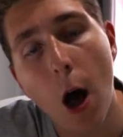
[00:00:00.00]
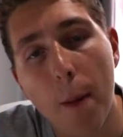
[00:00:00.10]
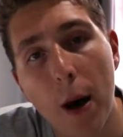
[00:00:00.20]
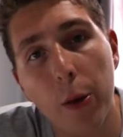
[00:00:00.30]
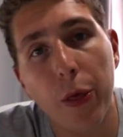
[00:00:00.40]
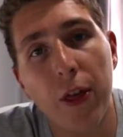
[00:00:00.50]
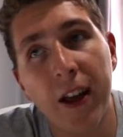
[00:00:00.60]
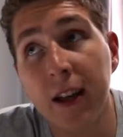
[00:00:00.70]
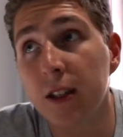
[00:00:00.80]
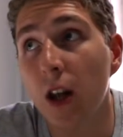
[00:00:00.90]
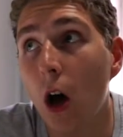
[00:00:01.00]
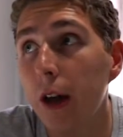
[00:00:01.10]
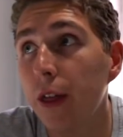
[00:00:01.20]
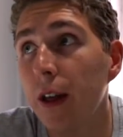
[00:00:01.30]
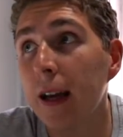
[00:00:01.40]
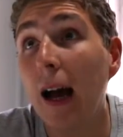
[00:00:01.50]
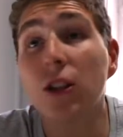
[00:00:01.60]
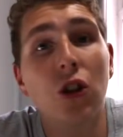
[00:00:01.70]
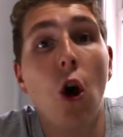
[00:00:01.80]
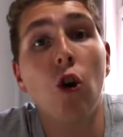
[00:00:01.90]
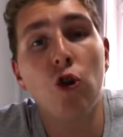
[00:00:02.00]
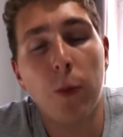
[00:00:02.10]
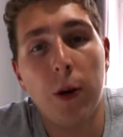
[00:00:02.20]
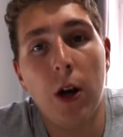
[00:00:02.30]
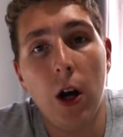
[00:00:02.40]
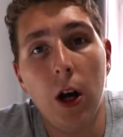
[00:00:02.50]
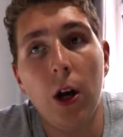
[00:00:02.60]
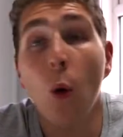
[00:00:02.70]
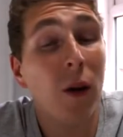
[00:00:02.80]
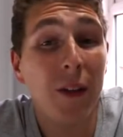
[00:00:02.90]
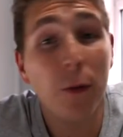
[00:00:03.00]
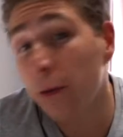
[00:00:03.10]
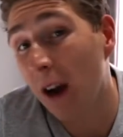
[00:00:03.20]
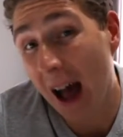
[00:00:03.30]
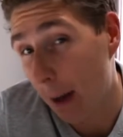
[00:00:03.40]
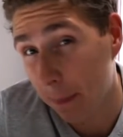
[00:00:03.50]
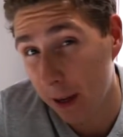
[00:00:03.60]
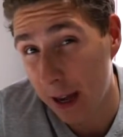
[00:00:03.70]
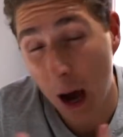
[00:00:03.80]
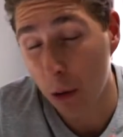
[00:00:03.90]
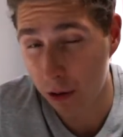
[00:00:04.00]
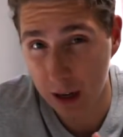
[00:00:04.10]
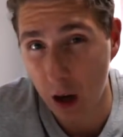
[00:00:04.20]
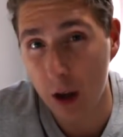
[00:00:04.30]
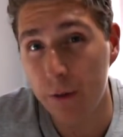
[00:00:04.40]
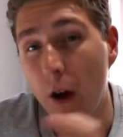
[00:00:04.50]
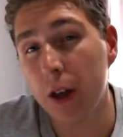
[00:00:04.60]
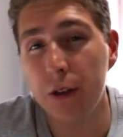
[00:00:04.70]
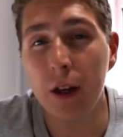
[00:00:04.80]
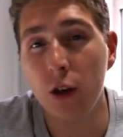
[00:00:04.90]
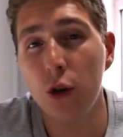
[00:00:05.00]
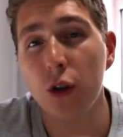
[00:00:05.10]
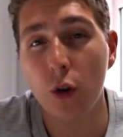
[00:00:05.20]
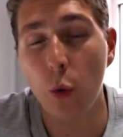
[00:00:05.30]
about things that I think as an entrepreneur or even for a happy, healthy life, I think you should